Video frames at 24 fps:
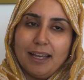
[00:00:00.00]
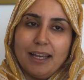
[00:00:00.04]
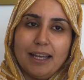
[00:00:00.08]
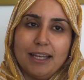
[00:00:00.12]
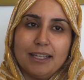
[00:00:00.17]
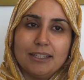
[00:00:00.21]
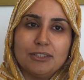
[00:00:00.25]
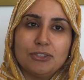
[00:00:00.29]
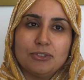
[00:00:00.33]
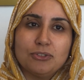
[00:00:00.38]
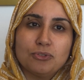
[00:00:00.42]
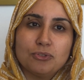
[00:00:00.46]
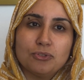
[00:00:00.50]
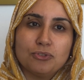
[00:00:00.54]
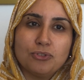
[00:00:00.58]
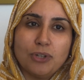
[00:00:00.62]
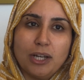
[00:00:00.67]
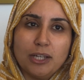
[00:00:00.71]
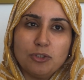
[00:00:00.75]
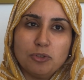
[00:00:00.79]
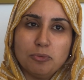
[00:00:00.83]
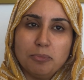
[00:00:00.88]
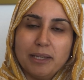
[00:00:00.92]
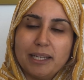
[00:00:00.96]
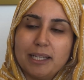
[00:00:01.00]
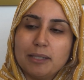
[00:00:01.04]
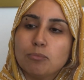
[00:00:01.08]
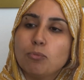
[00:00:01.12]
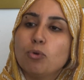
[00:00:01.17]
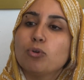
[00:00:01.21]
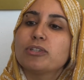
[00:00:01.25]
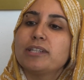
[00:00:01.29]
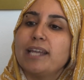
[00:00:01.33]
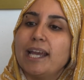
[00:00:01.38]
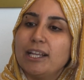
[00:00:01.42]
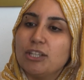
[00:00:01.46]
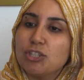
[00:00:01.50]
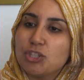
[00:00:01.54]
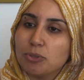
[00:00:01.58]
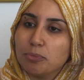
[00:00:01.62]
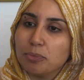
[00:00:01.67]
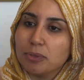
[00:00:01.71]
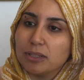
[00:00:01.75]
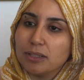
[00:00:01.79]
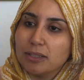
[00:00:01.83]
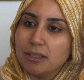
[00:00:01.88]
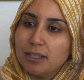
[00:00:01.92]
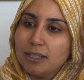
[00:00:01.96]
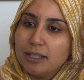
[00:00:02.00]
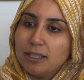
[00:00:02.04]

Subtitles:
and to try to make it more tangible